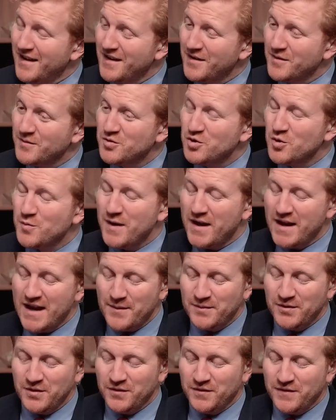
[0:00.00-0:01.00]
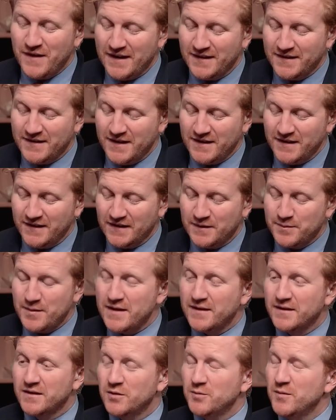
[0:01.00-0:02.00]
It should be an absolutely fascinating
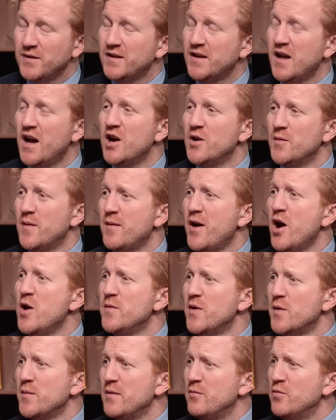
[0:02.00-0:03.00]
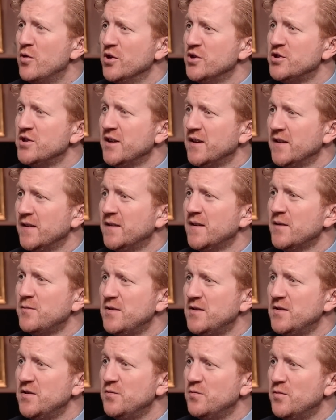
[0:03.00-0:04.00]
spectacle, and we can I hope they'll be watching, and so
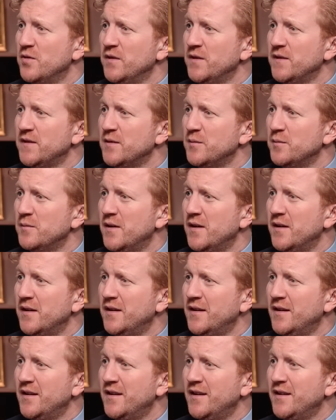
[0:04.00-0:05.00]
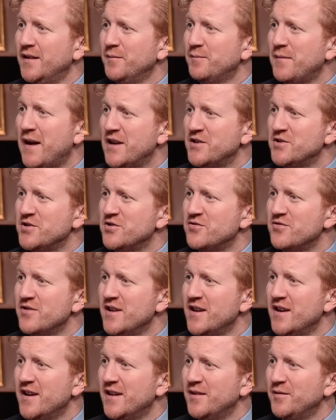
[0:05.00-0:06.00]
we do want some
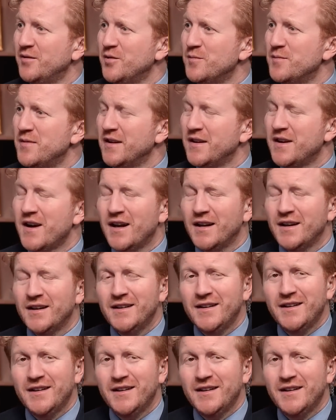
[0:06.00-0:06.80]
pageantry here, a good bit of colour